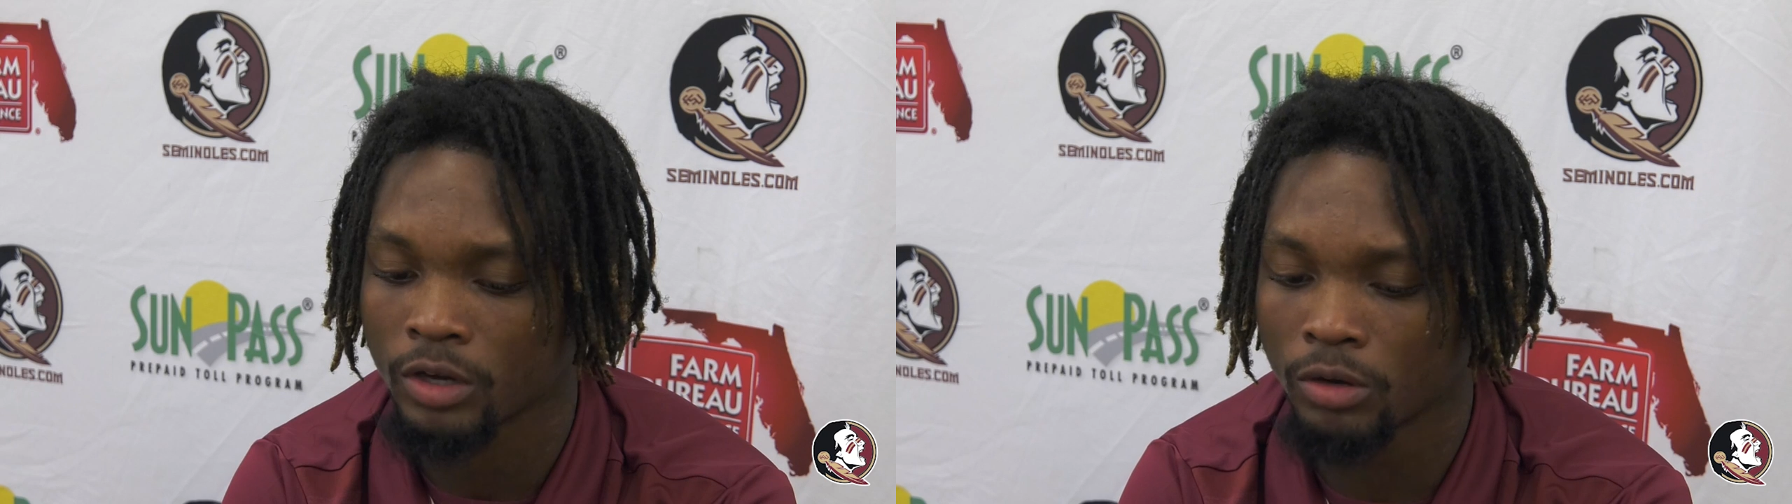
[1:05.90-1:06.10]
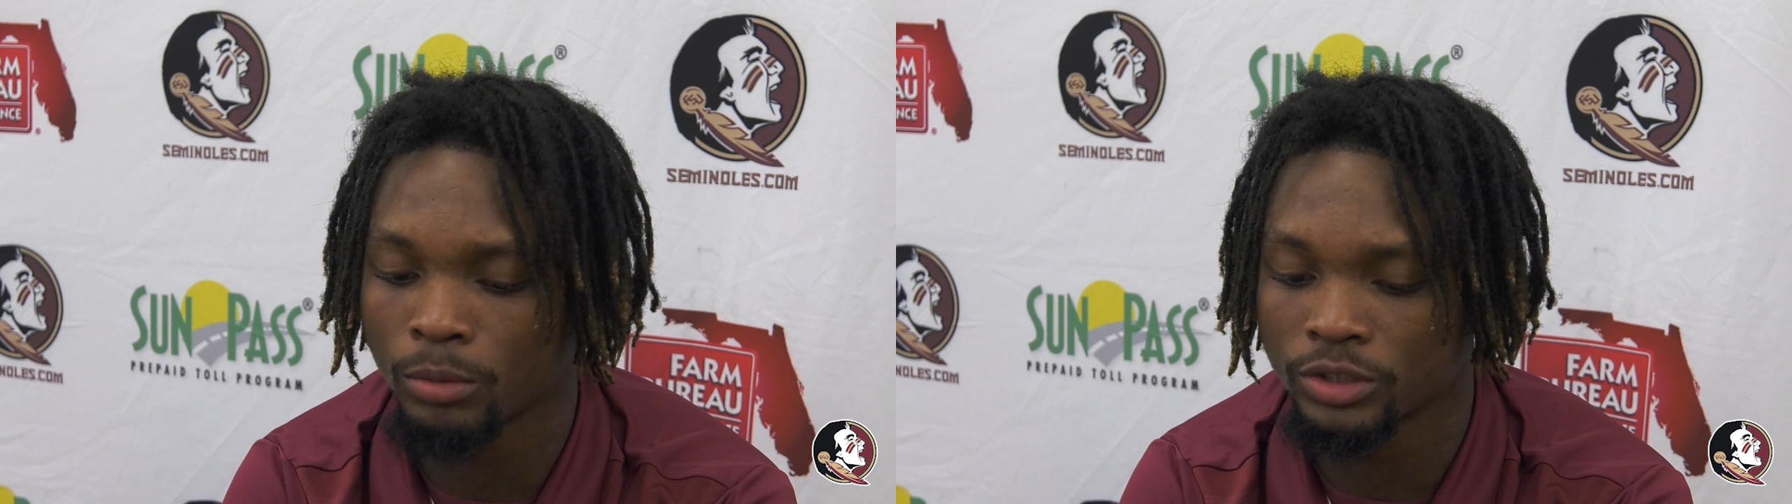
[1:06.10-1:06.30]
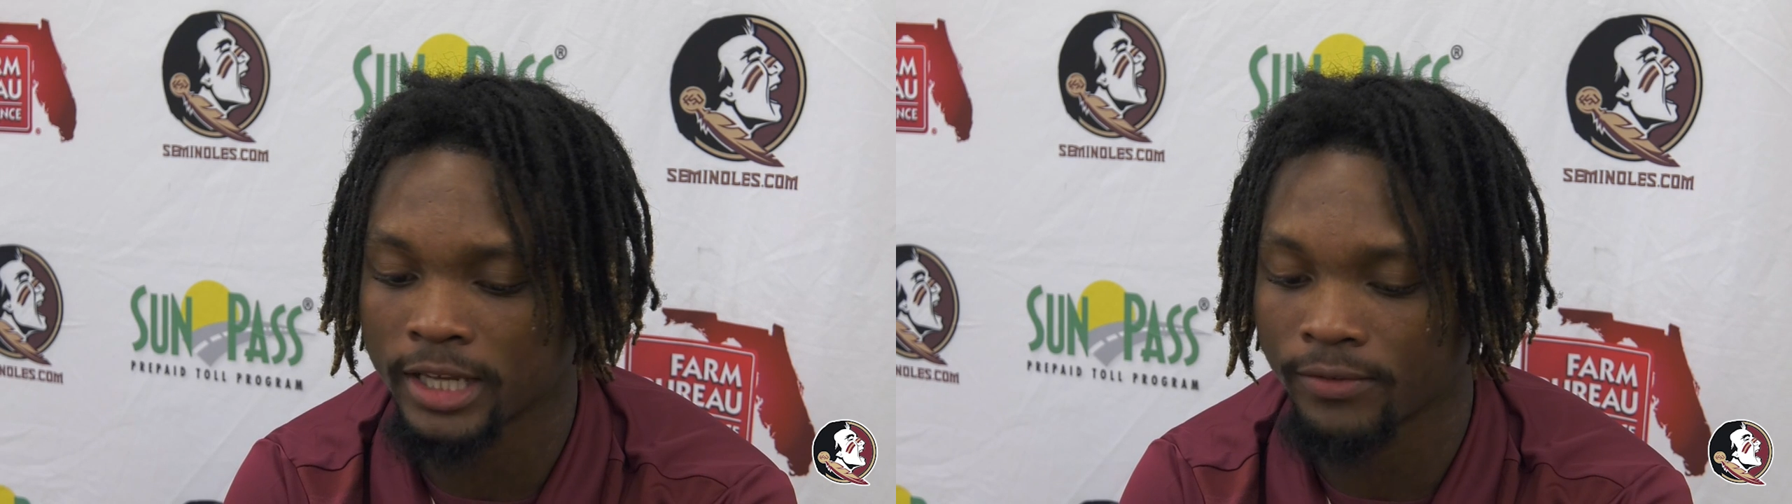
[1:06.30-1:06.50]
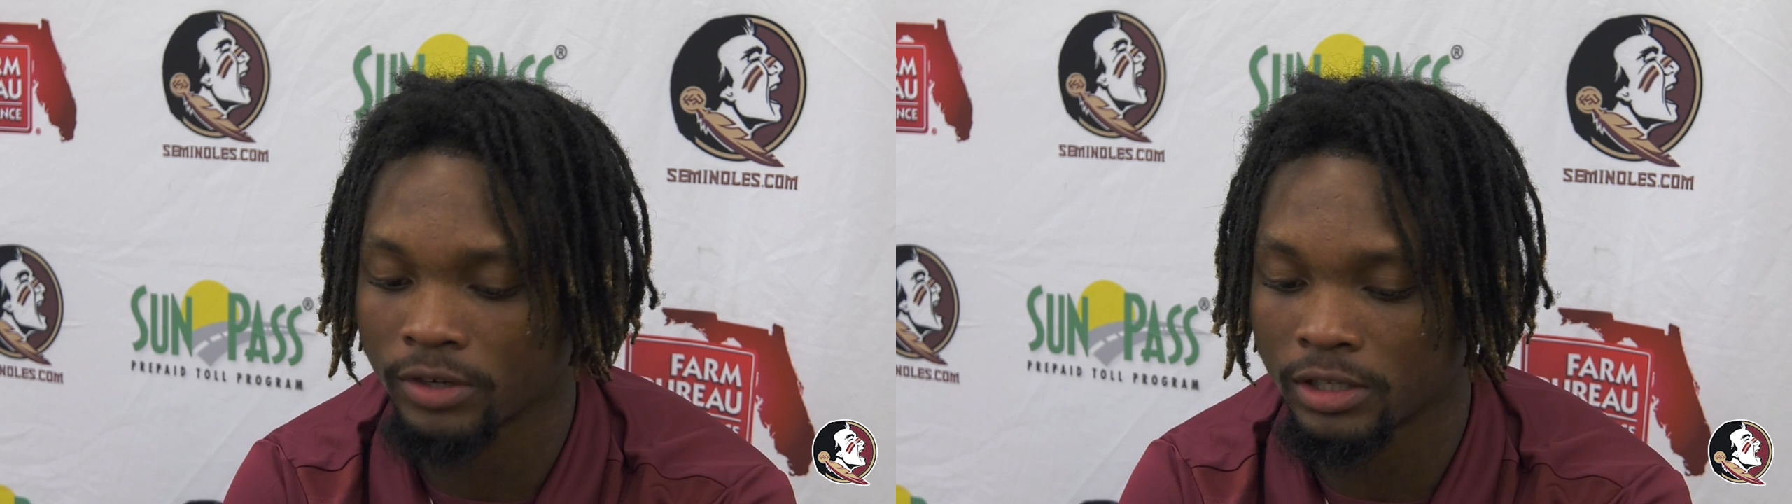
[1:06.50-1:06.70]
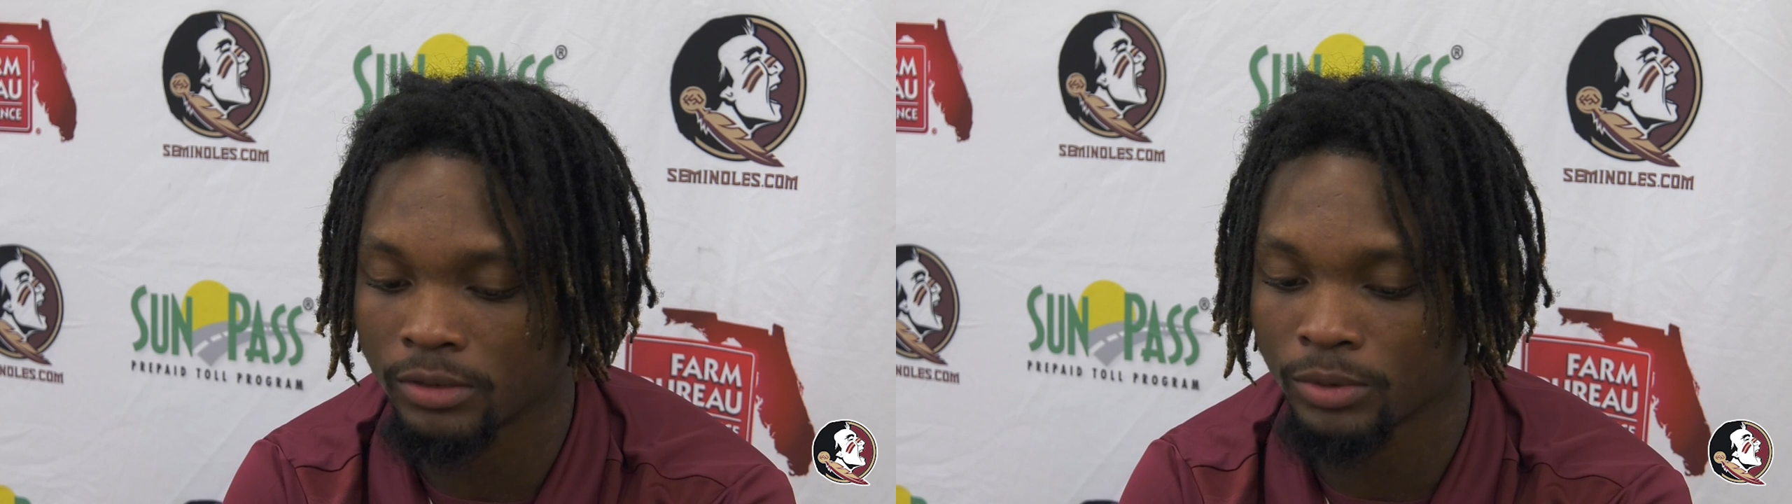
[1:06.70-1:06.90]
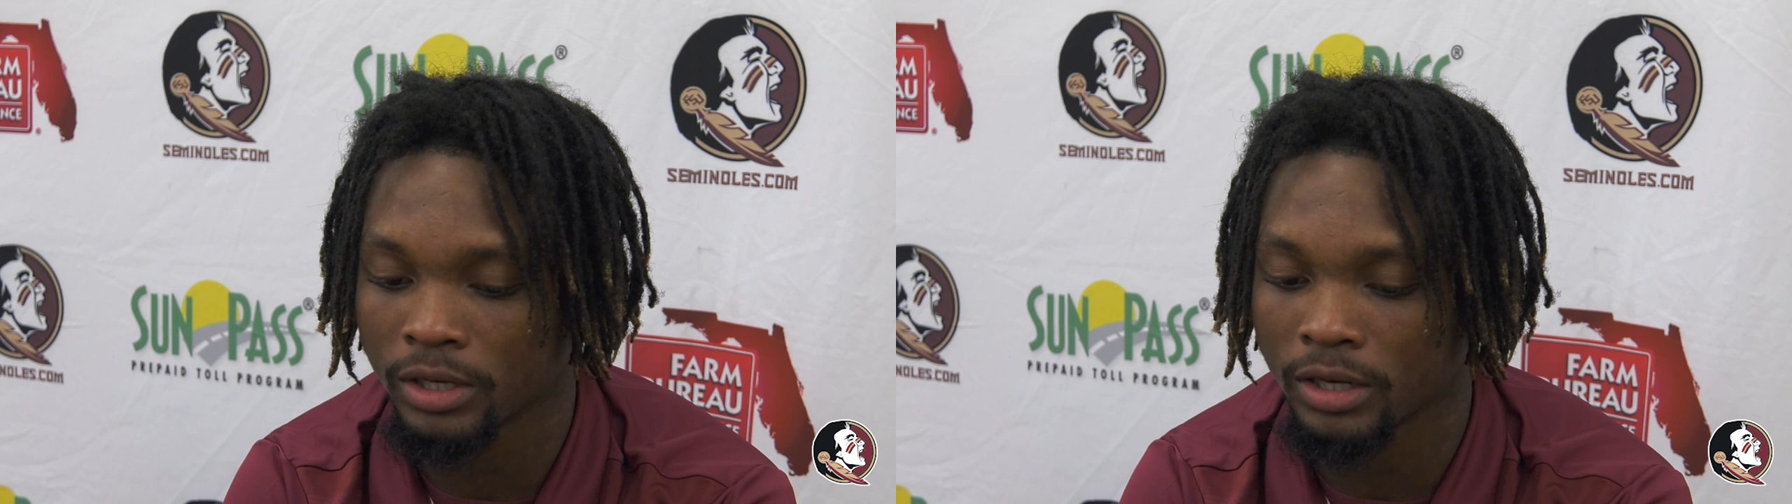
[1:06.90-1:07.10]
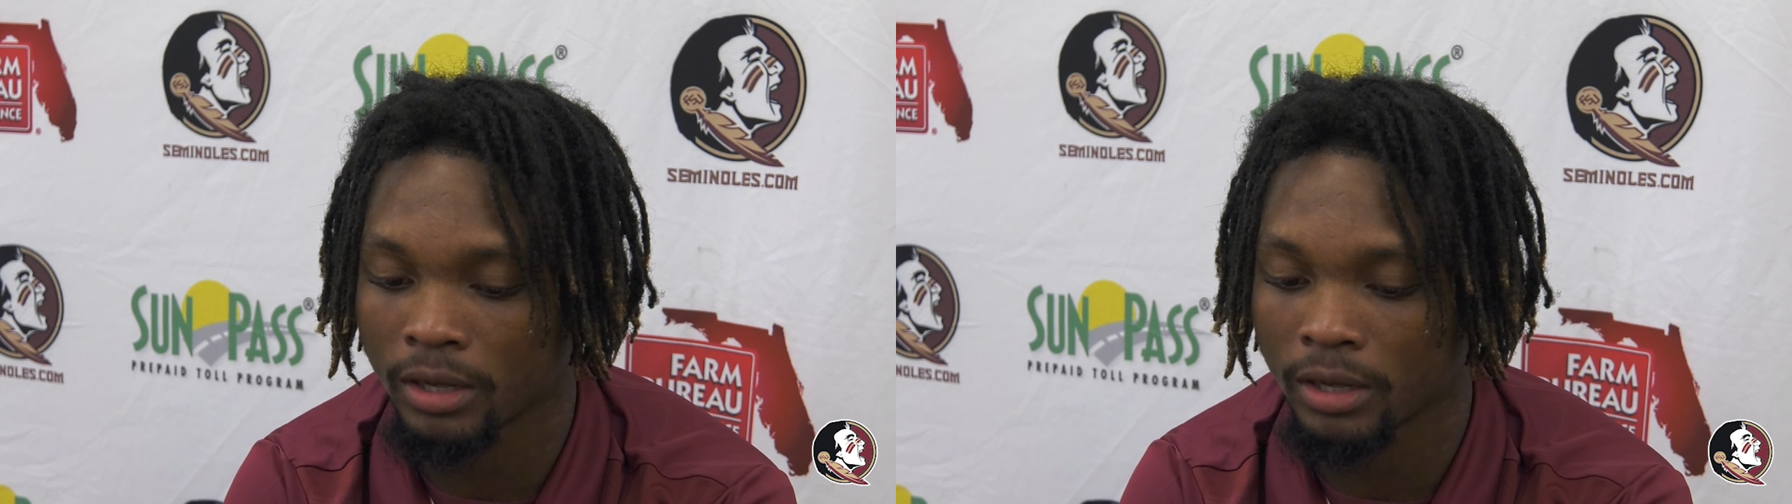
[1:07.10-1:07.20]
Oh, most definitely. We